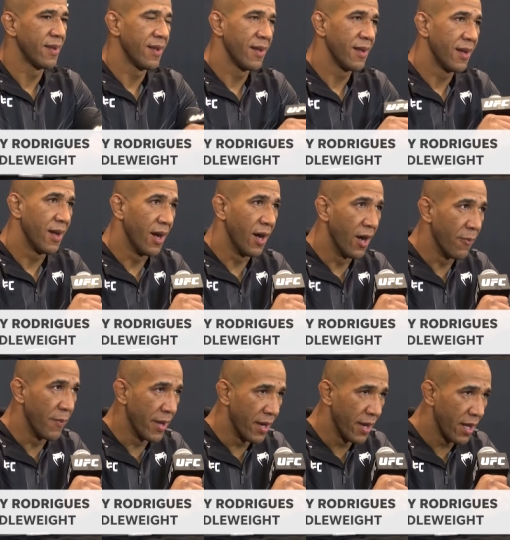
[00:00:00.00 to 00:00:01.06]
that?
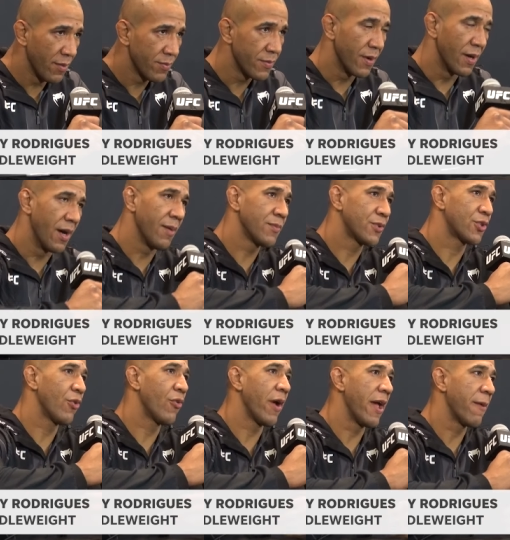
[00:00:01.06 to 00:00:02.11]
Man, I'm
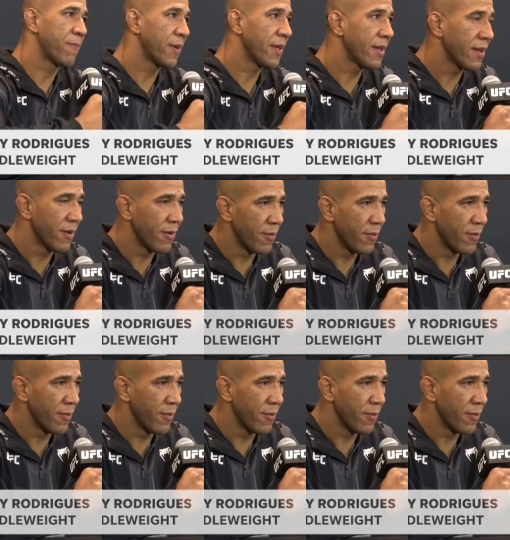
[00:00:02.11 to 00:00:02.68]
so happy,